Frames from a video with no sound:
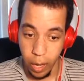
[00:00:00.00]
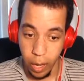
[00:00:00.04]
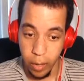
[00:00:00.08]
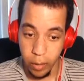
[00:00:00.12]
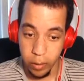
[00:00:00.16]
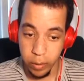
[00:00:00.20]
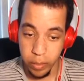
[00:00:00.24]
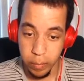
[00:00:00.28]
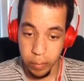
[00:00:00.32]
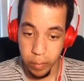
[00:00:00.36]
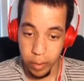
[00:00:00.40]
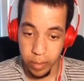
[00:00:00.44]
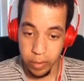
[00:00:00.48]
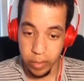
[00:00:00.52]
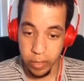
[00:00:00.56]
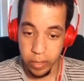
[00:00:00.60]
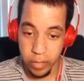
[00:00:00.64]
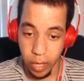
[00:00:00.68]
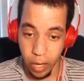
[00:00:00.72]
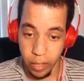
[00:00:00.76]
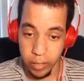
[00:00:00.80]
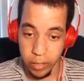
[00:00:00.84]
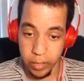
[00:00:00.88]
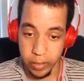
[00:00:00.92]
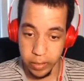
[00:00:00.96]
I only meant
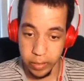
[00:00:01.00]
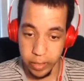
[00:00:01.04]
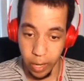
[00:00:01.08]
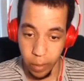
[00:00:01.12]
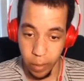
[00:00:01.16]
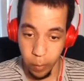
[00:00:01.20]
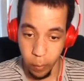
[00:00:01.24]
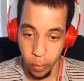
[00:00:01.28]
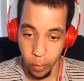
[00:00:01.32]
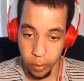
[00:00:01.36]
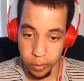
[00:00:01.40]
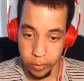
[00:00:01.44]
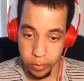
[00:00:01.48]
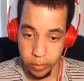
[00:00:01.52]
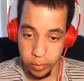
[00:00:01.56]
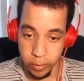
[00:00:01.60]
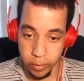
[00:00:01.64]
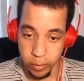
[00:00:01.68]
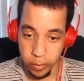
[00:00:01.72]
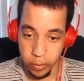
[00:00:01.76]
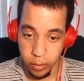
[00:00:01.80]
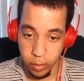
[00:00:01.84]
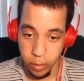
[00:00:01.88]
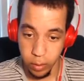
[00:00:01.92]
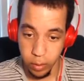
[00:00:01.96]
to talk to this guy
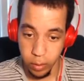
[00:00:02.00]
once.